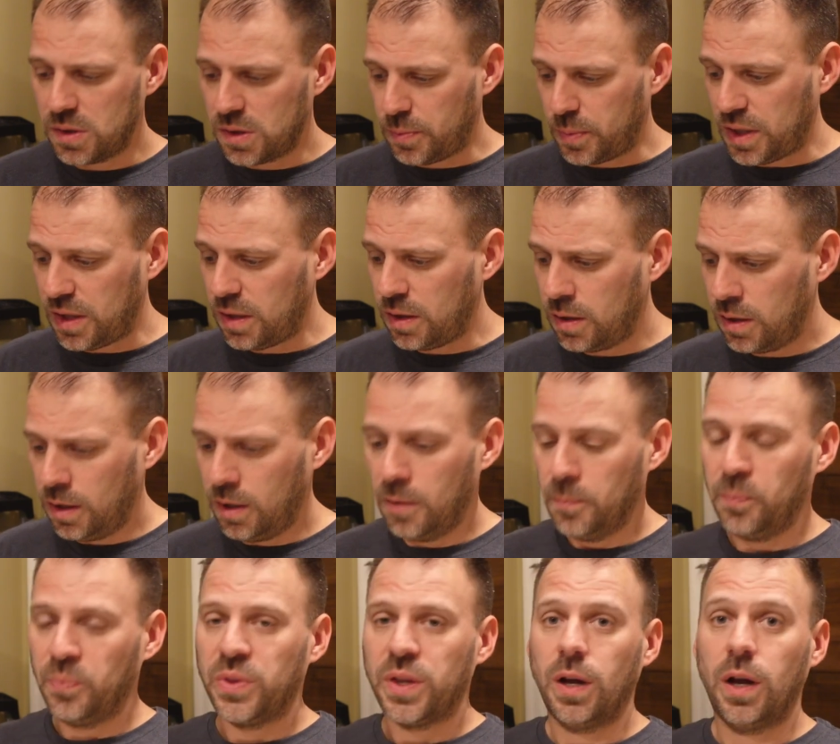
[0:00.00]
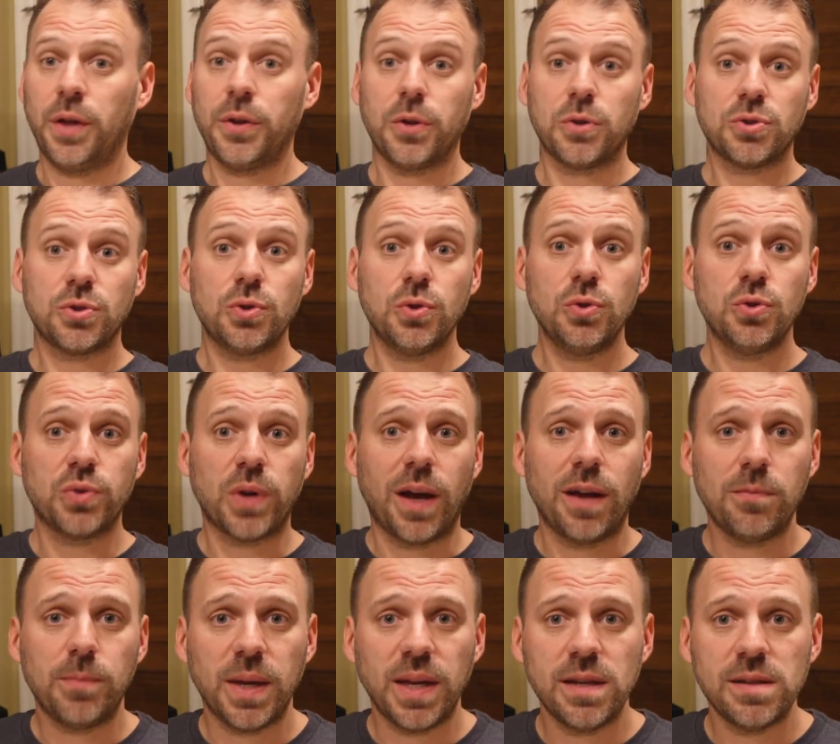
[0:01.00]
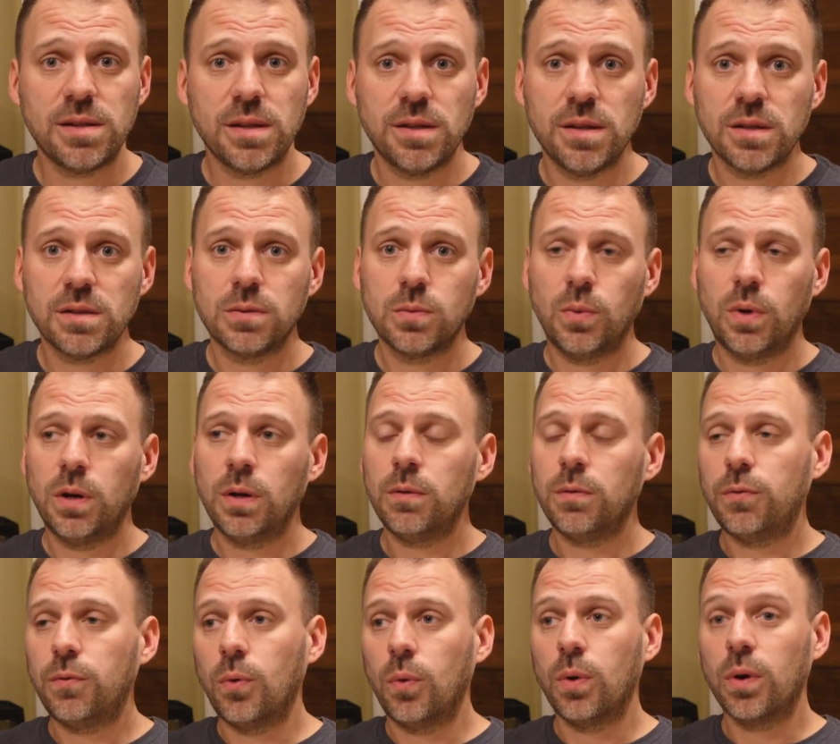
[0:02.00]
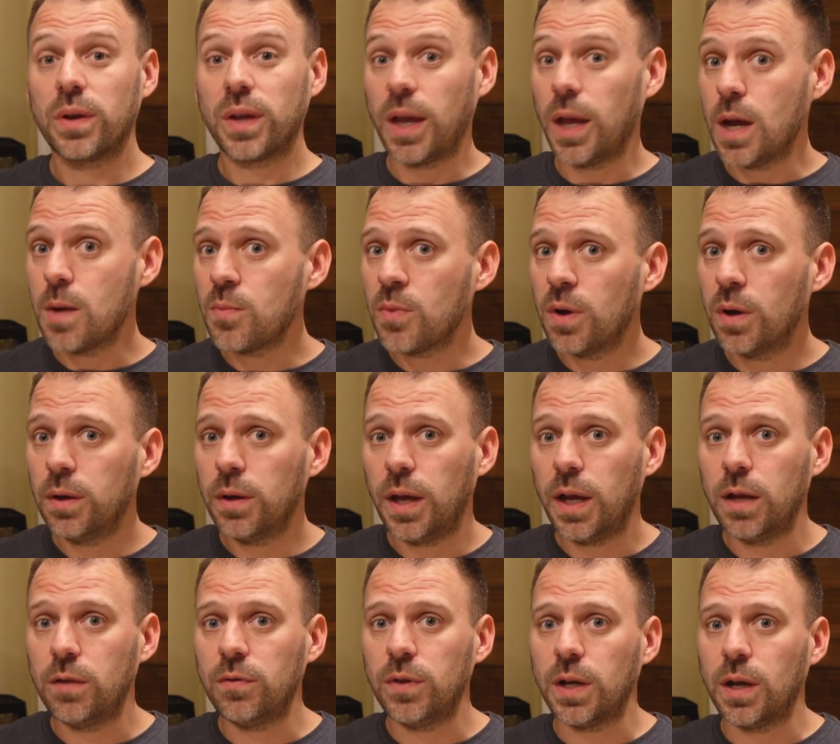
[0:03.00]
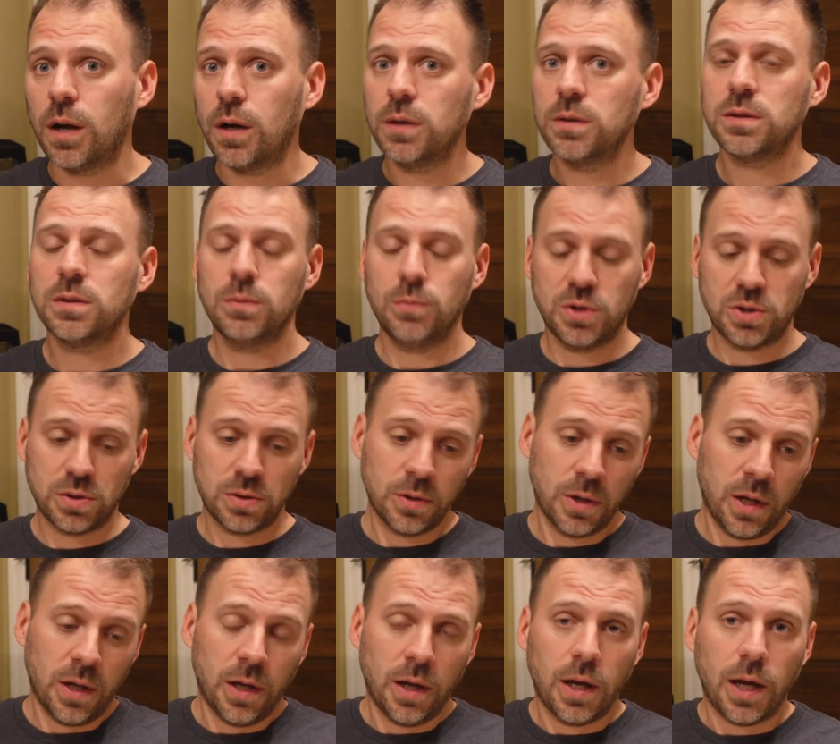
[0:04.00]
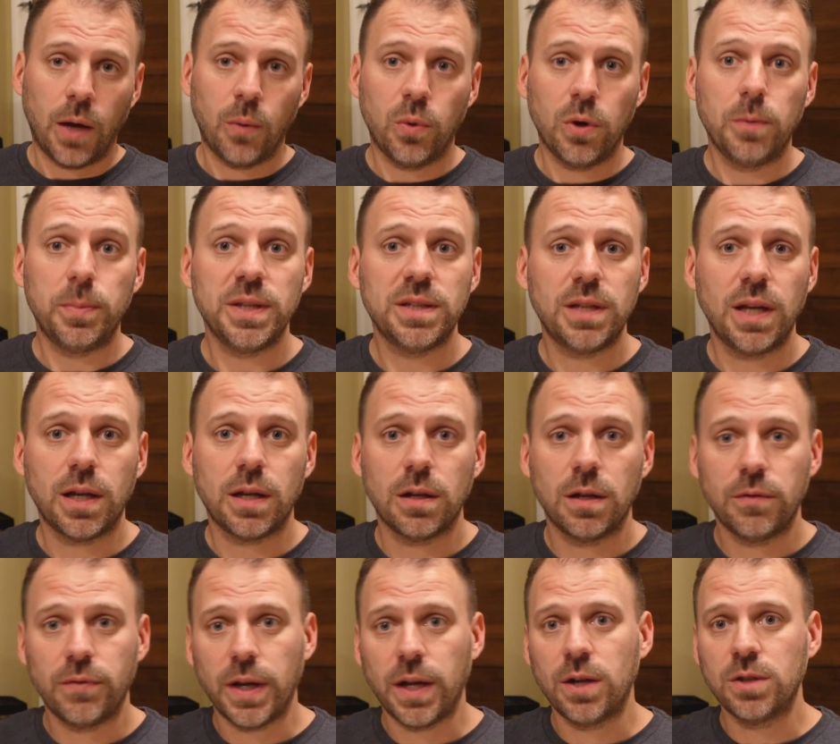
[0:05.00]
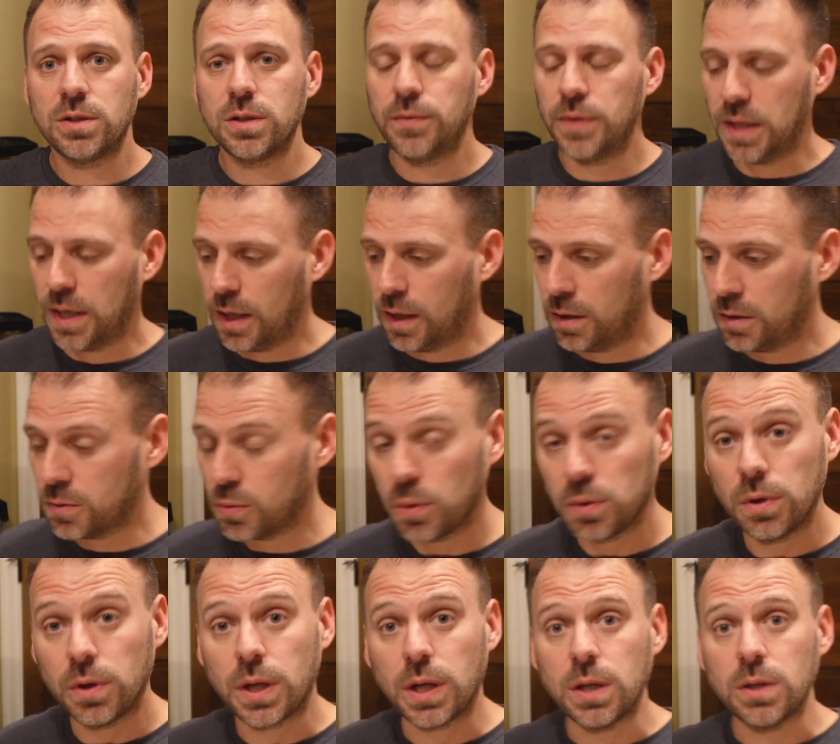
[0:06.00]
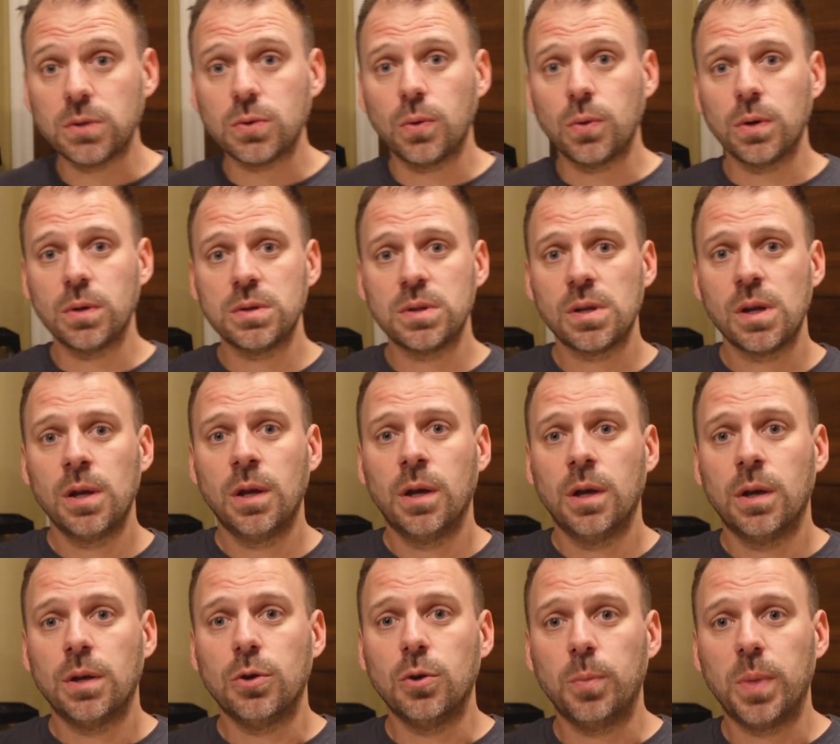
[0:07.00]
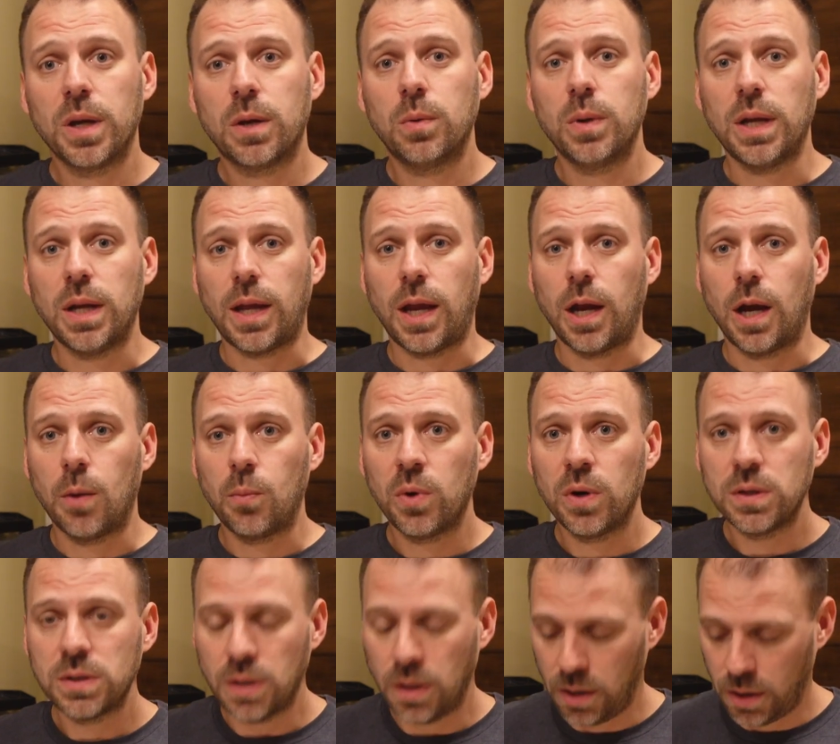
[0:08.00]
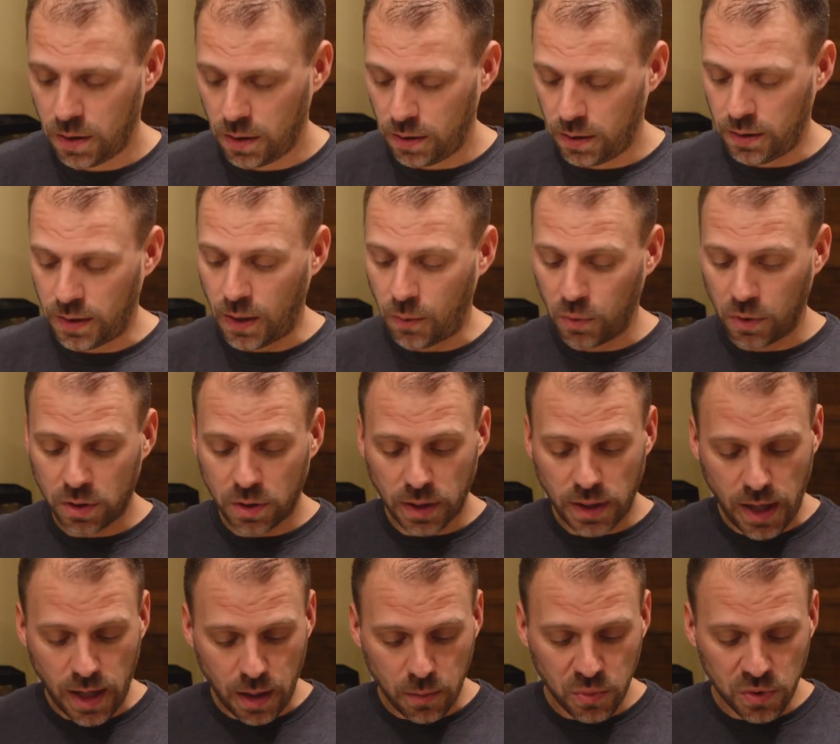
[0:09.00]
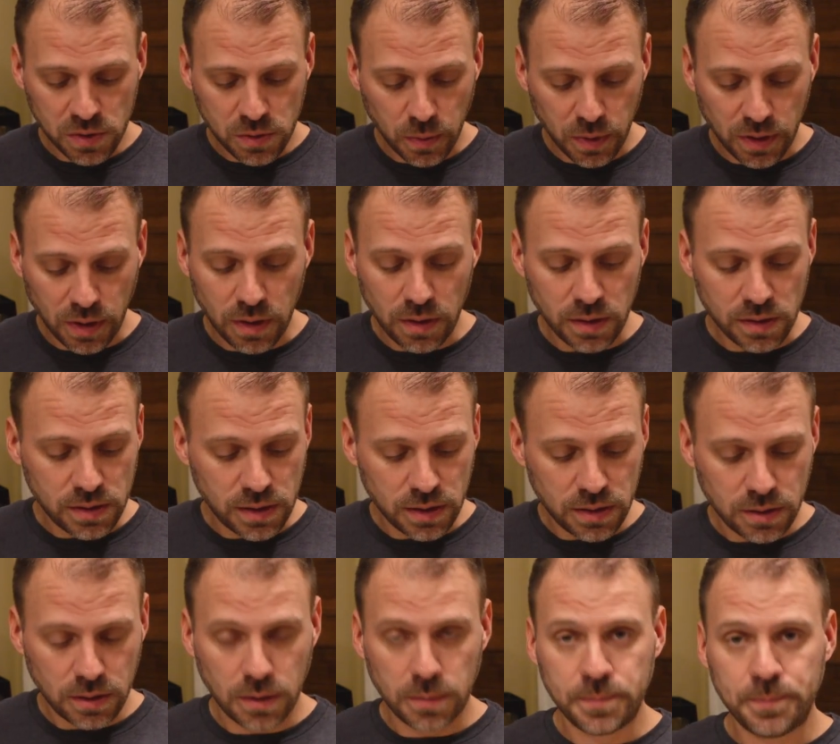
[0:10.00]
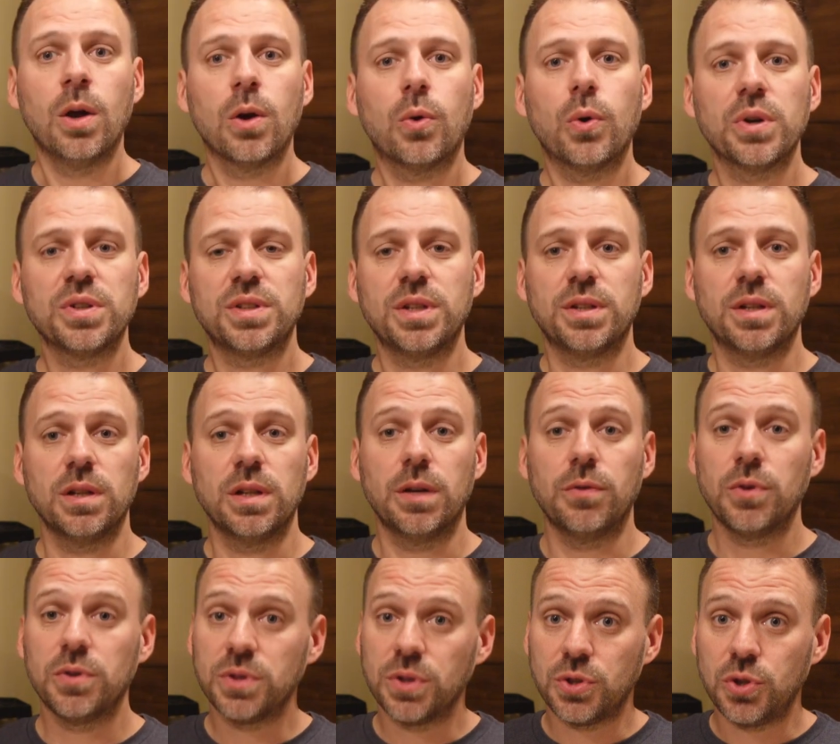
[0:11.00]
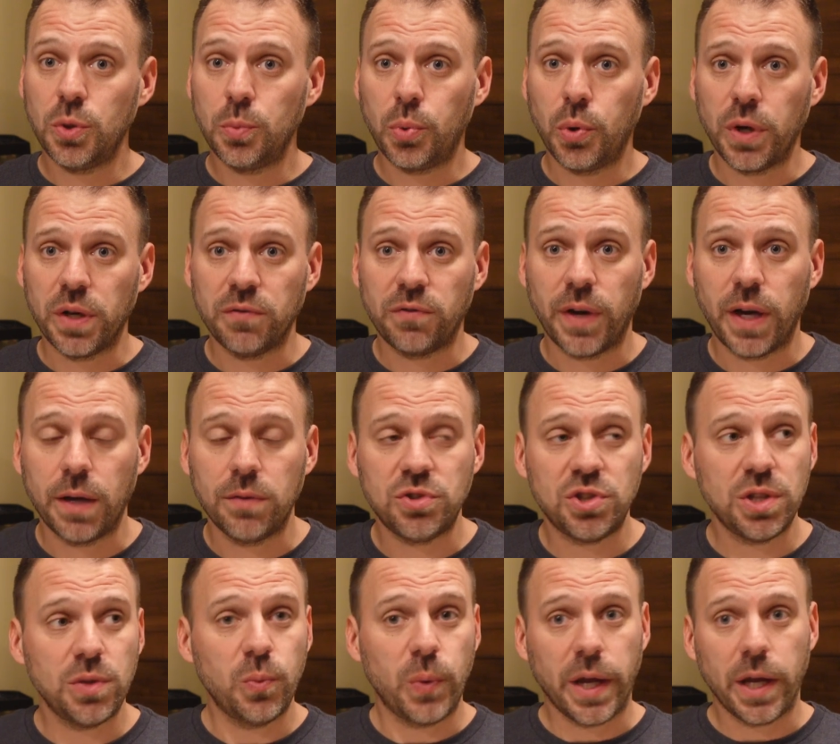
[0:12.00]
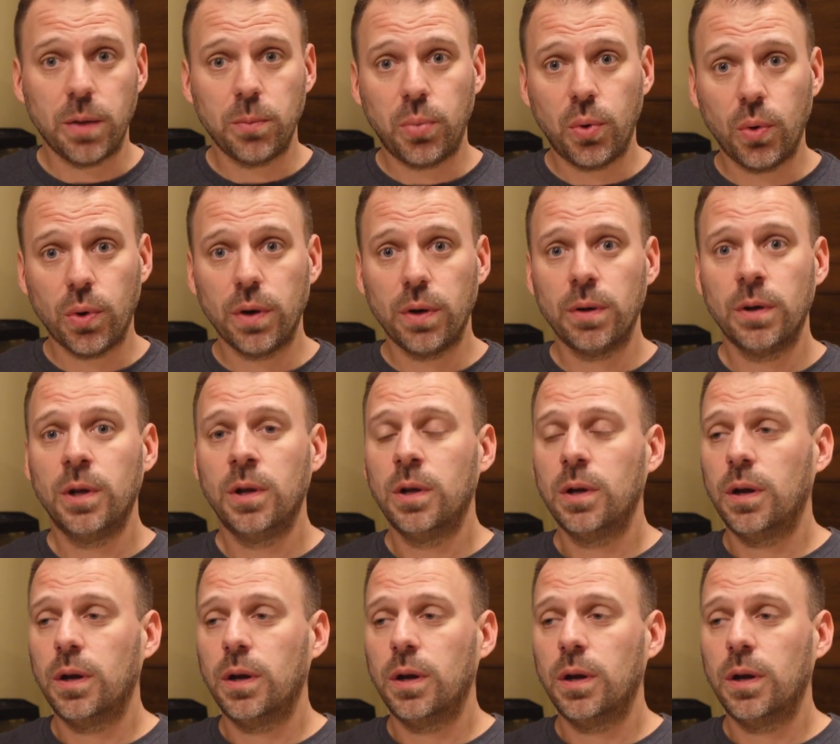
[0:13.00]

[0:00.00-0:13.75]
speed. There's 2 drive bays in this one for camera and NVRs, which I will be taking advantage of again as we're looking towards Ubiquiti cameras, network cameras within the system. Of course, it delivers a 2.5G WAN port.